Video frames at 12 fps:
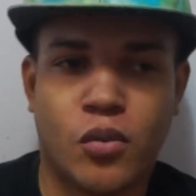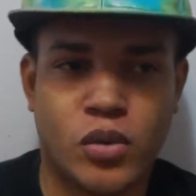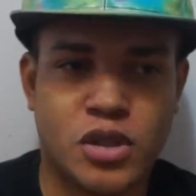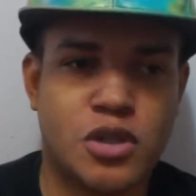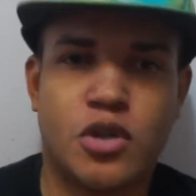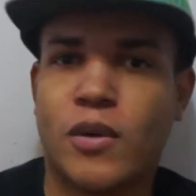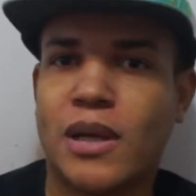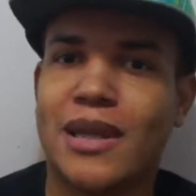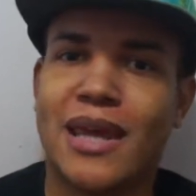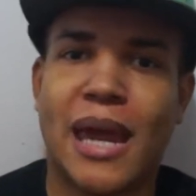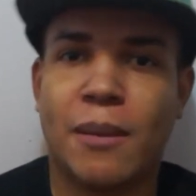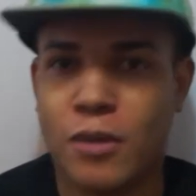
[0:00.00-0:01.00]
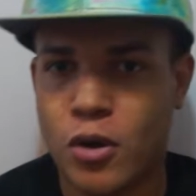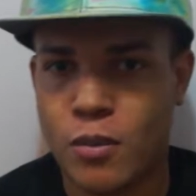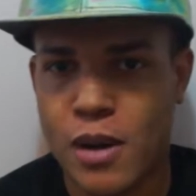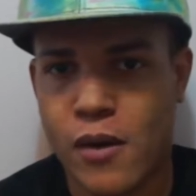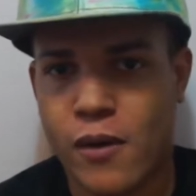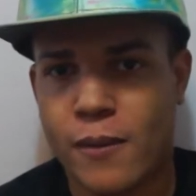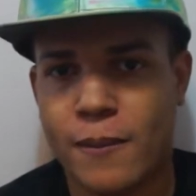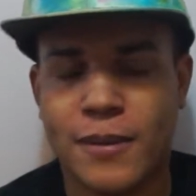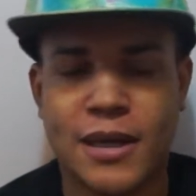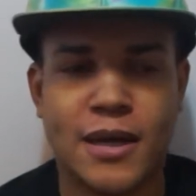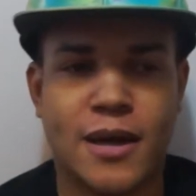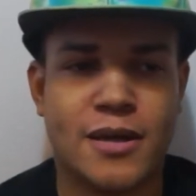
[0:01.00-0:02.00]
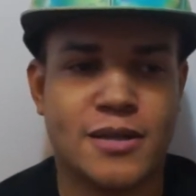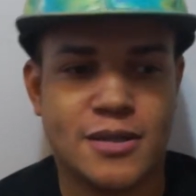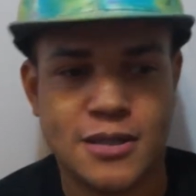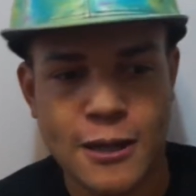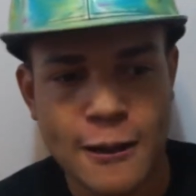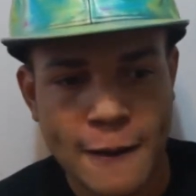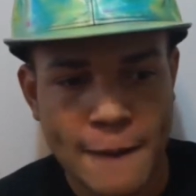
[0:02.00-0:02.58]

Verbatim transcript: was during the GameCube era because